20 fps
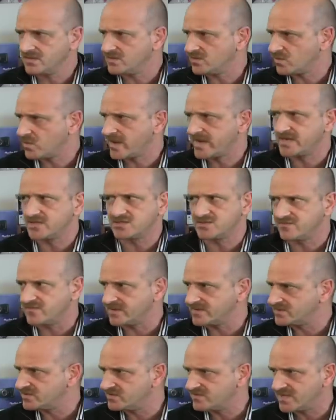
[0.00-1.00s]
in the range of
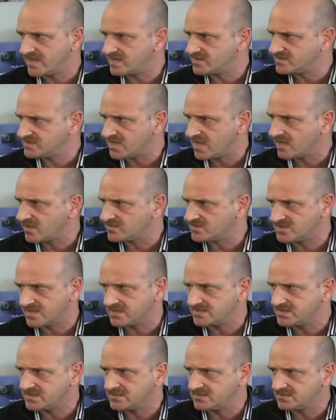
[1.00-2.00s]
like $2,000,
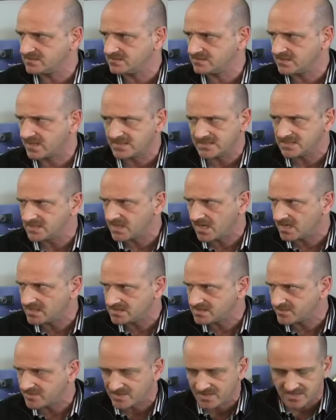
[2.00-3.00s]

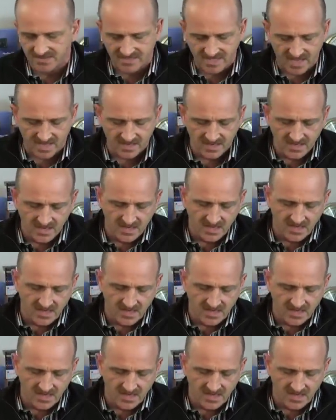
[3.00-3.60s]
$1999, something like that.